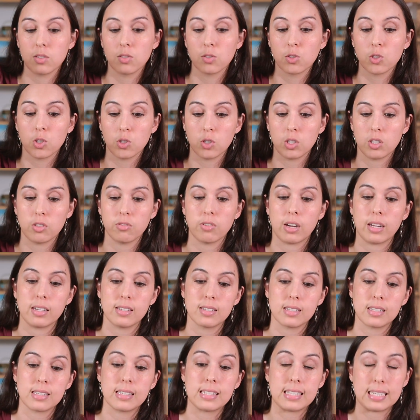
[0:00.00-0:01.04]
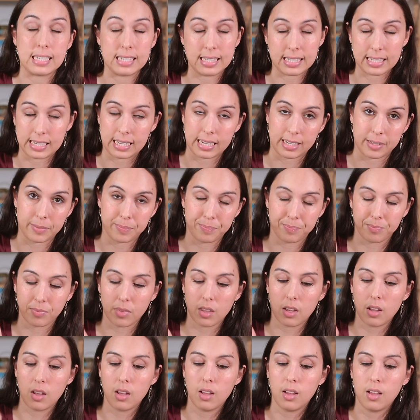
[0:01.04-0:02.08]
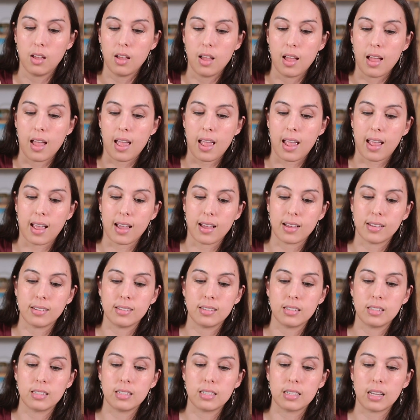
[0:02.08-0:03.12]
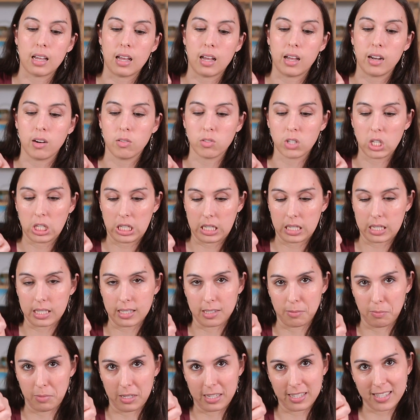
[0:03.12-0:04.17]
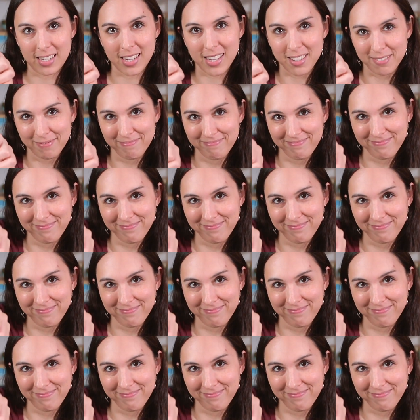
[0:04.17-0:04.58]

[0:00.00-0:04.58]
sushi rice seasoning. And I don't cook it because I'm lazy,